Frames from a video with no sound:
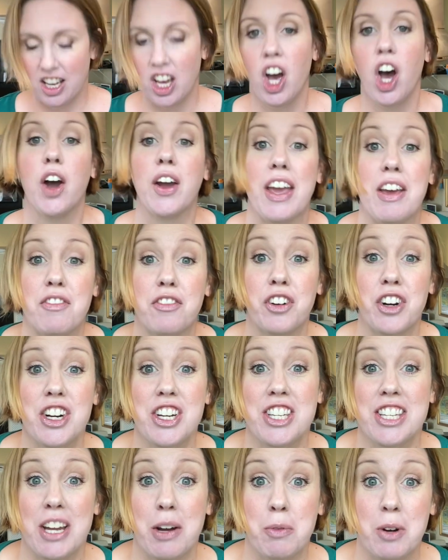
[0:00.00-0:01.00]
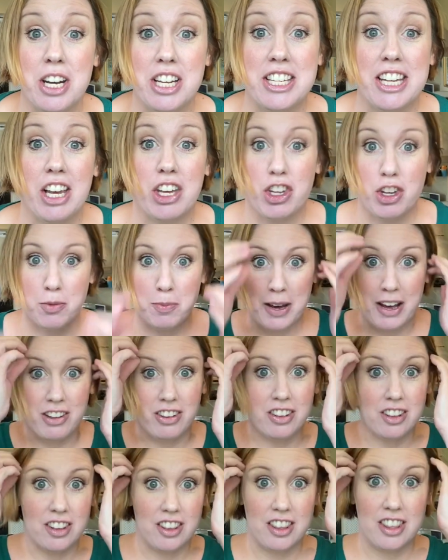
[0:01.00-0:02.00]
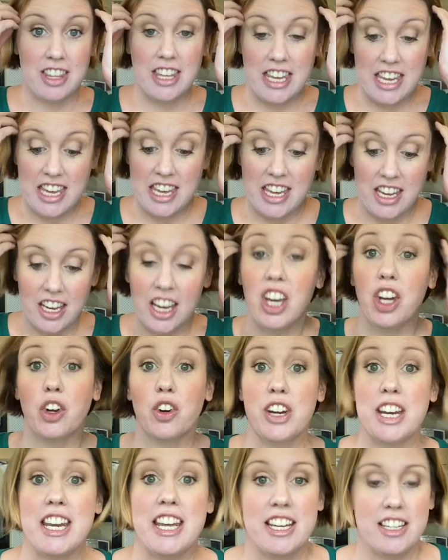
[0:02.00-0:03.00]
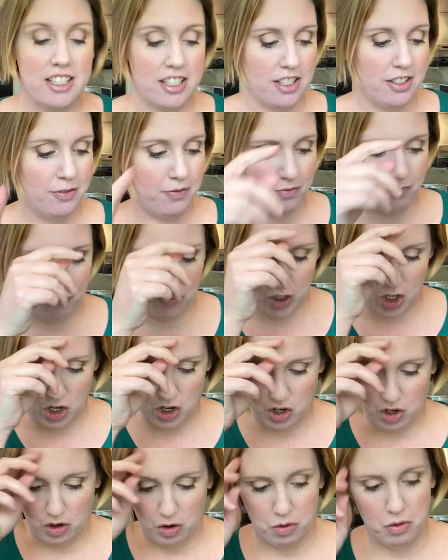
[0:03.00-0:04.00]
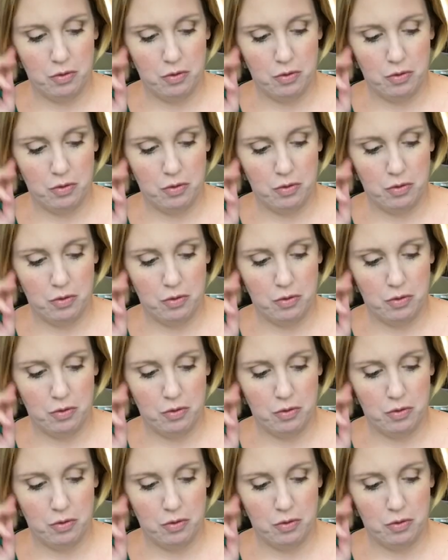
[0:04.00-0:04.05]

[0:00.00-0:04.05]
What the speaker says: Okay, first I wanna tell you about the ingredients. So,